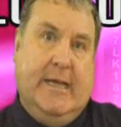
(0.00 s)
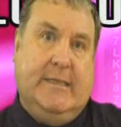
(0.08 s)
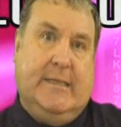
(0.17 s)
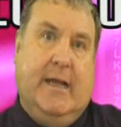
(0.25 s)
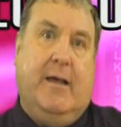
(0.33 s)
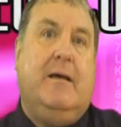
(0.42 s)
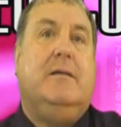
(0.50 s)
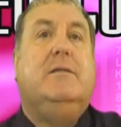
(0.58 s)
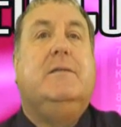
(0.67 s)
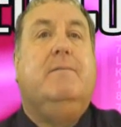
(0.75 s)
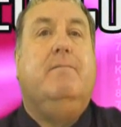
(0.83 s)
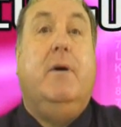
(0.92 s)

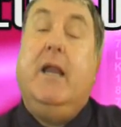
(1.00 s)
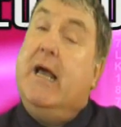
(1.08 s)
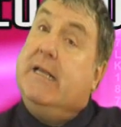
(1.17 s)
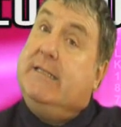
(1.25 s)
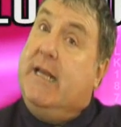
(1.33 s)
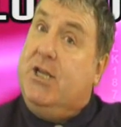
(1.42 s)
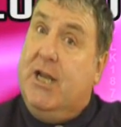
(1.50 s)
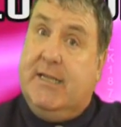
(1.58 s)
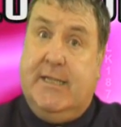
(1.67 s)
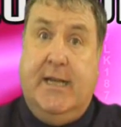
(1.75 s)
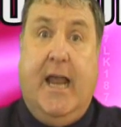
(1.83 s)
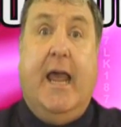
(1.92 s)
stars? Well, I said
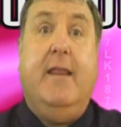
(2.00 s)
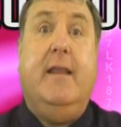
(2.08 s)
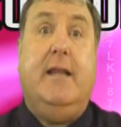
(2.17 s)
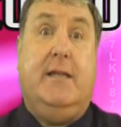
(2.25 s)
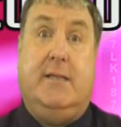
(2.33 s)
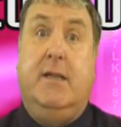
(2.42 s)
yesterday that